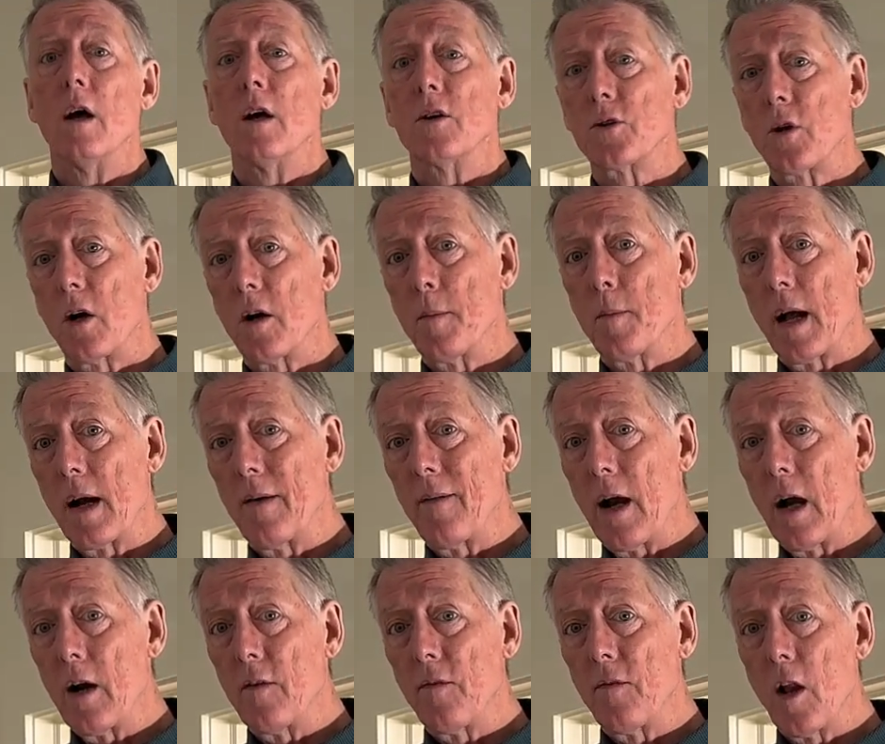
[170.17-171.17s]
a certain amount of
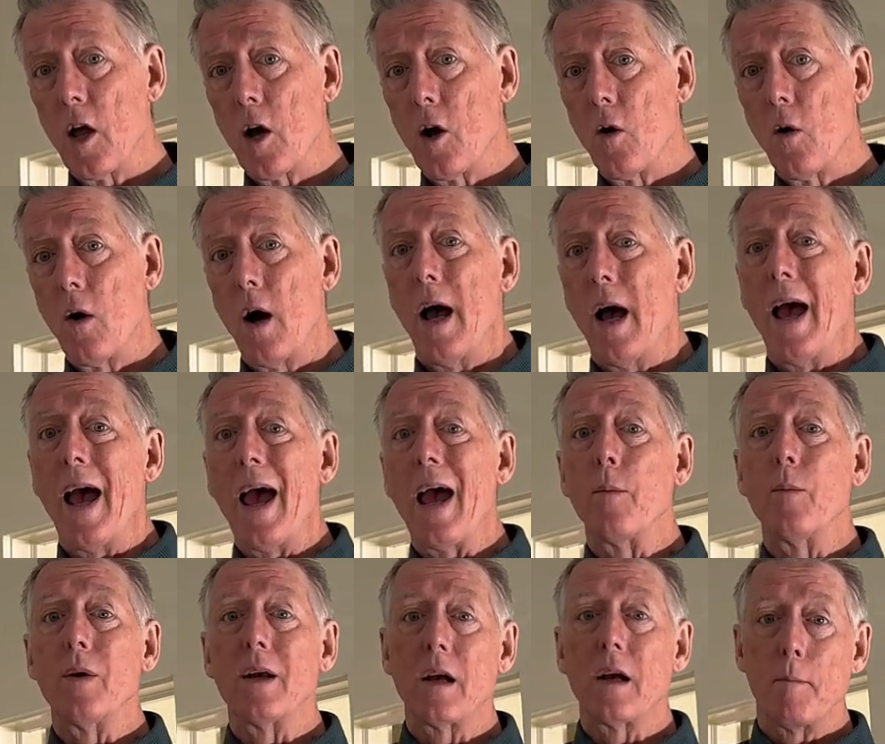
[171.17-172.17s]
airflow and
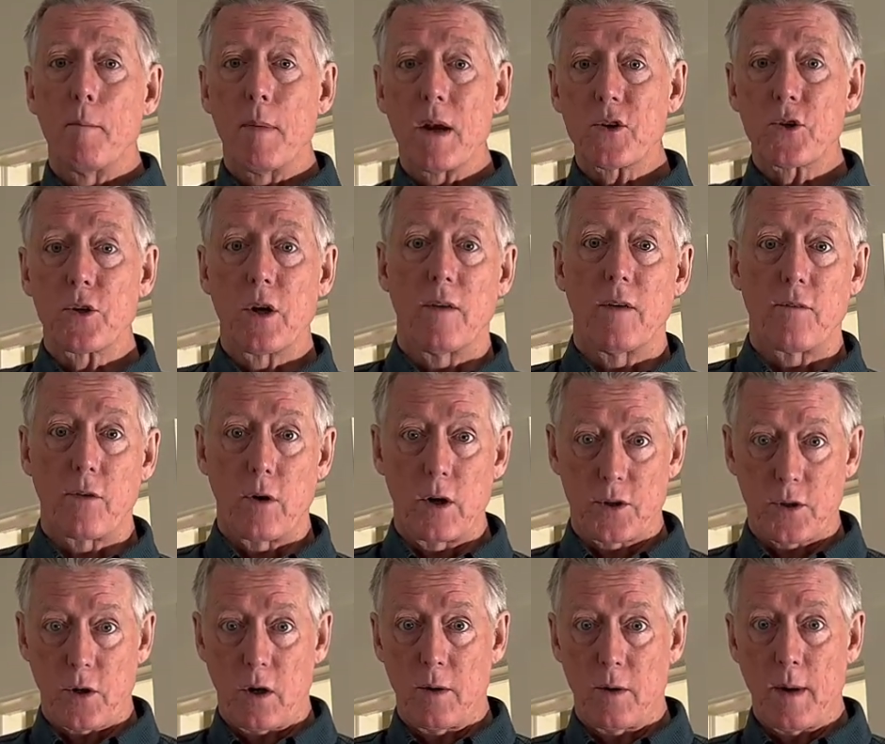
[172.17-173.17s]
we commission it for a
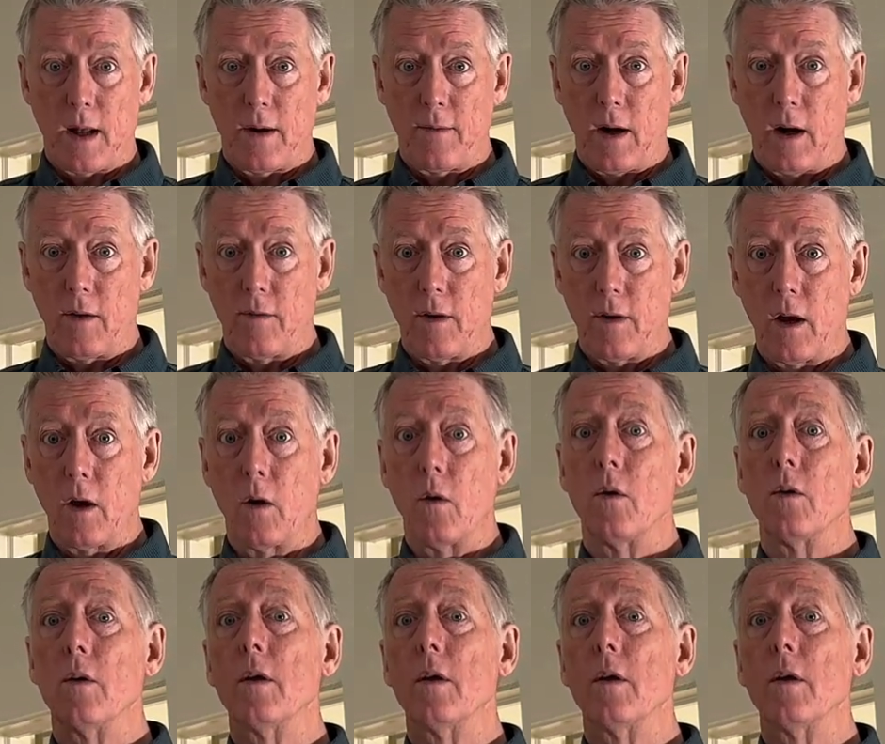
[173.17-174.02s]
certain amount of airflow.